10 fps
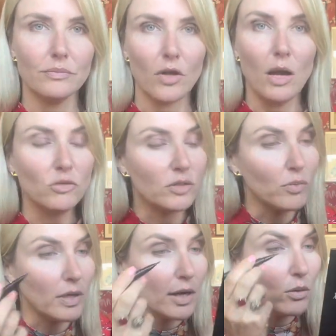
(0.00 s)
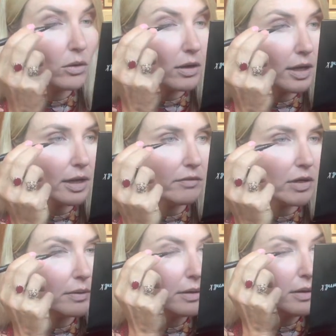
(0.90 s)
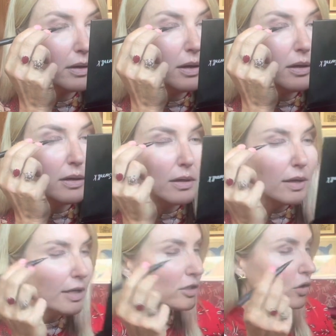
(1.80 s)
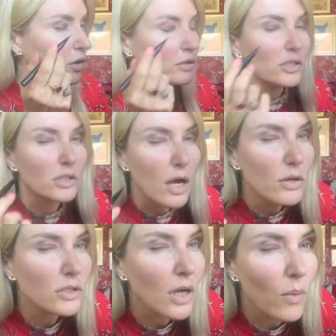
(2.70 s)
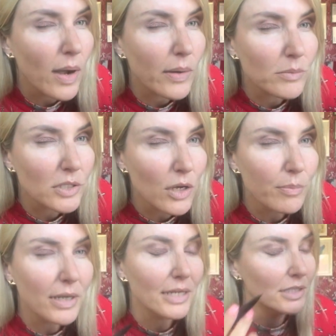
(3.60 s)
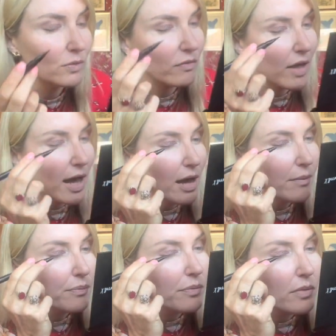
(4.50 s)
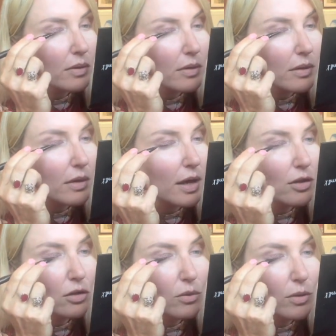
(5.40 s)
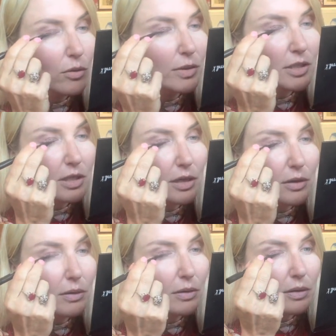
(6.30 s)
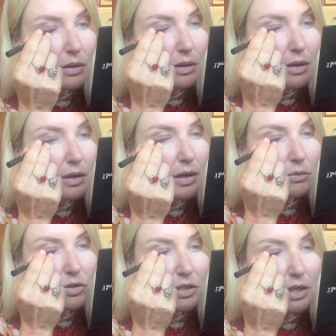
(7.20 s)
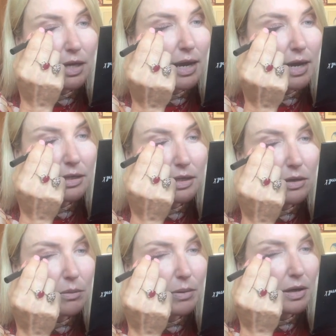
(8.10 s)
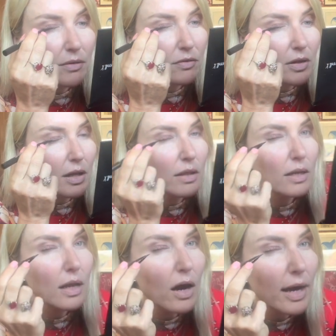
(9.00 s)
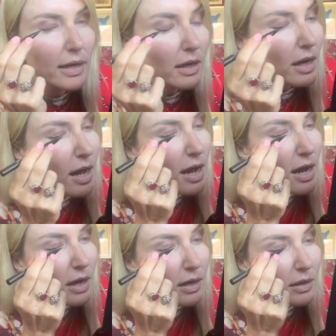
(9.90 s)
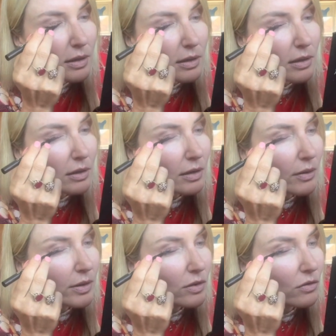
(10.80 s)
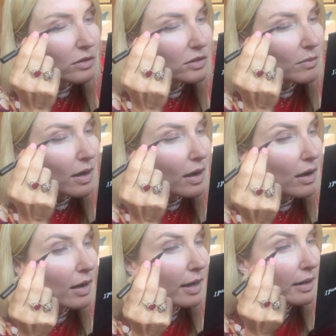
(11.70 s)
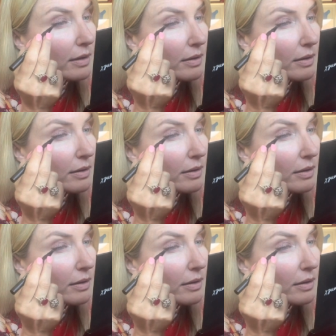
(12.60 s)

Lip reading: I'm just putting it all on, I love it. It's gone on so, so well. I'm so pleased with that. And you will be too. I'm just gonna add a little bit of the line going across my eye.